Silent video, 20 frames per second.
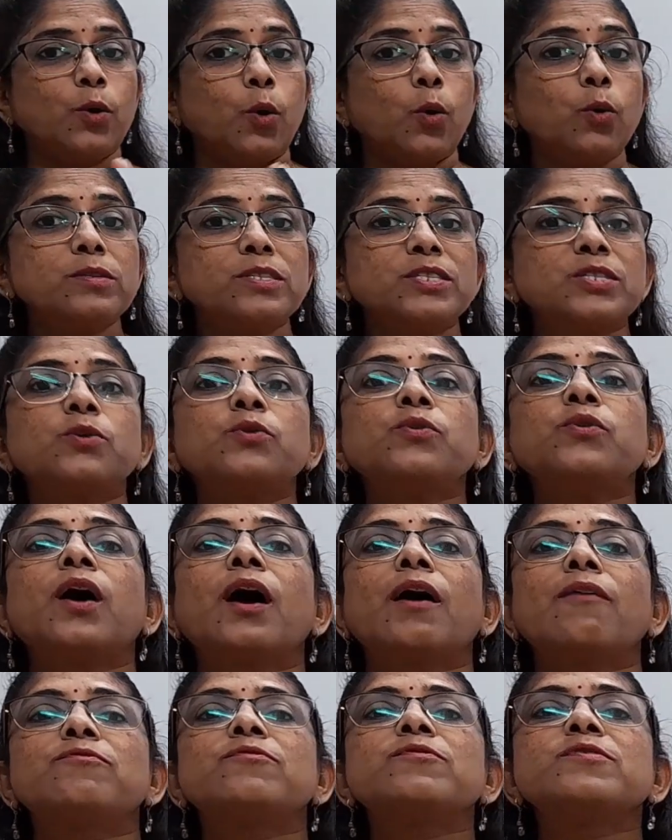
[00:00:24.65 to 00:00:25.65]
also you
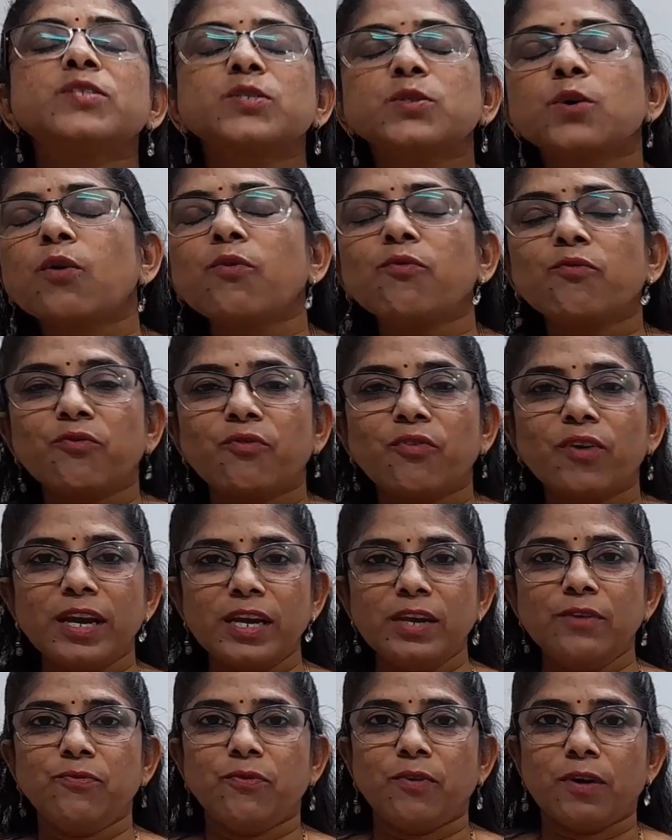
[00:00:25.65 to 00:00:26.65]
have to solve
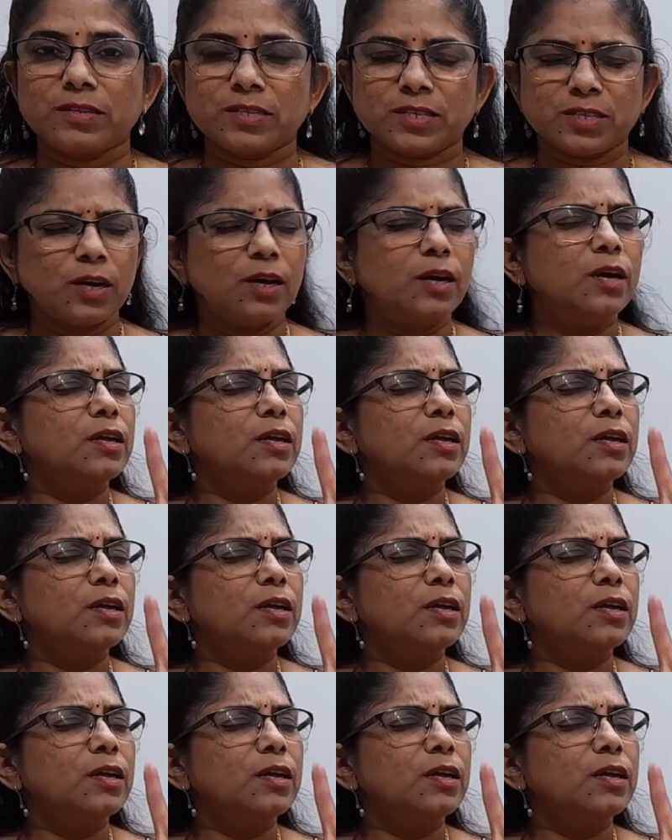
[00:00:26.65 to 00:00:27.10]
very fast.